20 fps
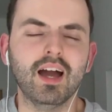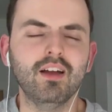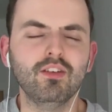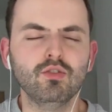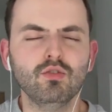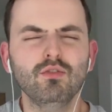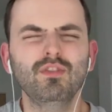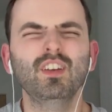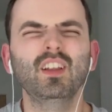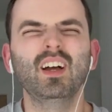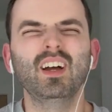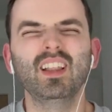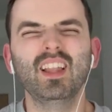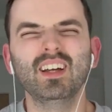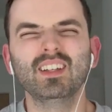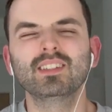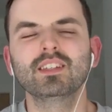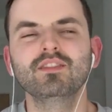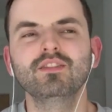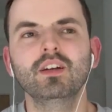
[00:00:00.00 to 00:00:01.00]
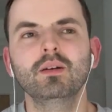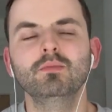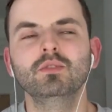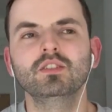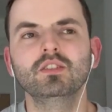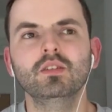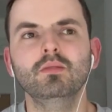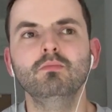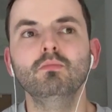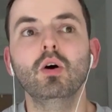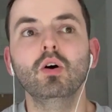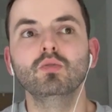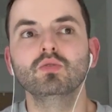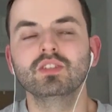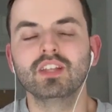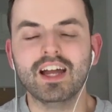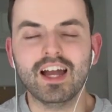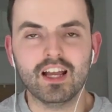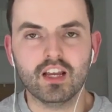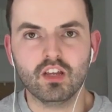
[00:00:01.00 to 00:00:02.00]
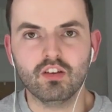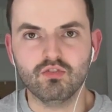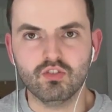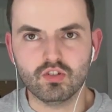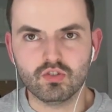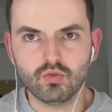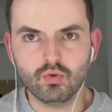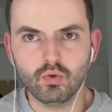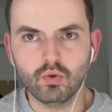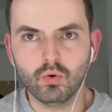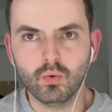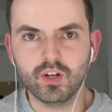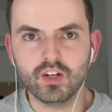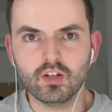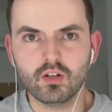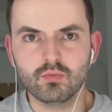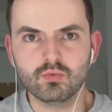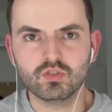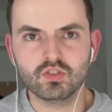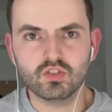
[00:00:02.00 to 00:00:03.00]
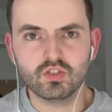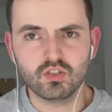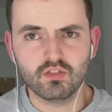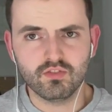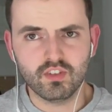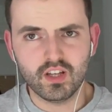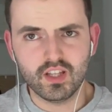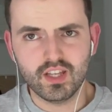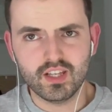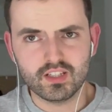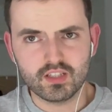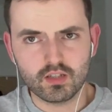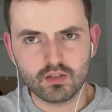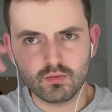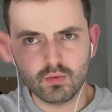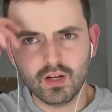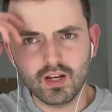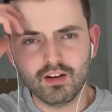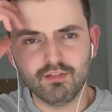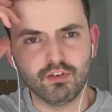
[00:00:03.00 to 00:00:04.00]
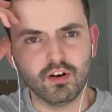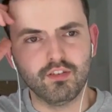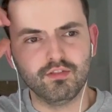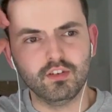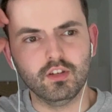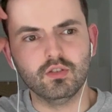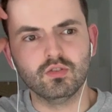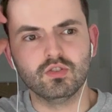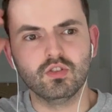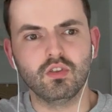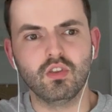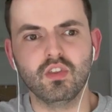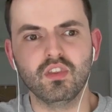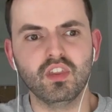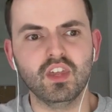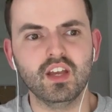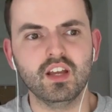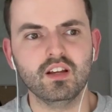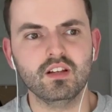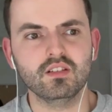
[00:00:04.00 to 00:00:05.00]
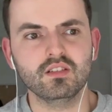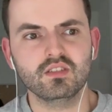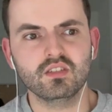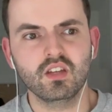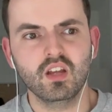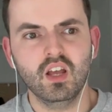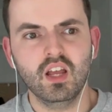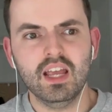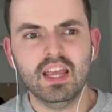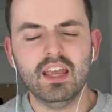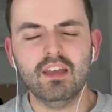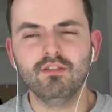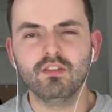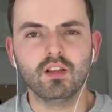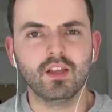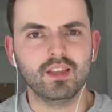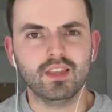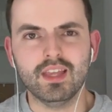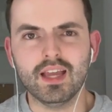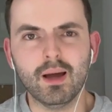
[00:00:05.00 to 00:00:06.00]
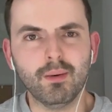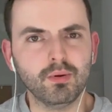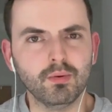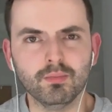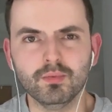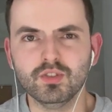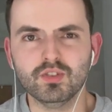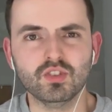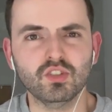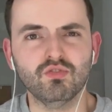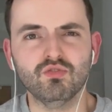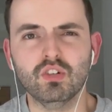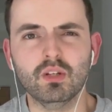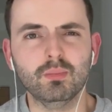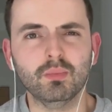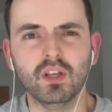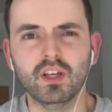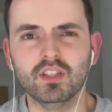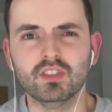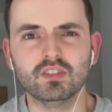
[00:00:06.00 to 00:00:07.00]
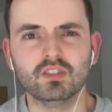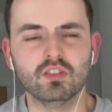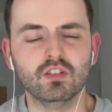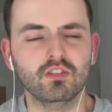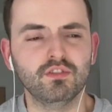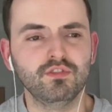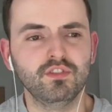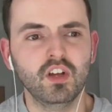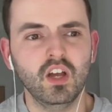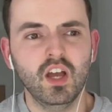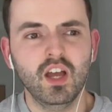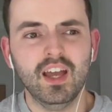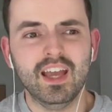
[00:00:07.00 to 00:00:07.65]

I do feel like Last.fm is the most accurate tool when it comes to stuff like this, because whenever I've used other things, even like the Apple Music Replay stuff,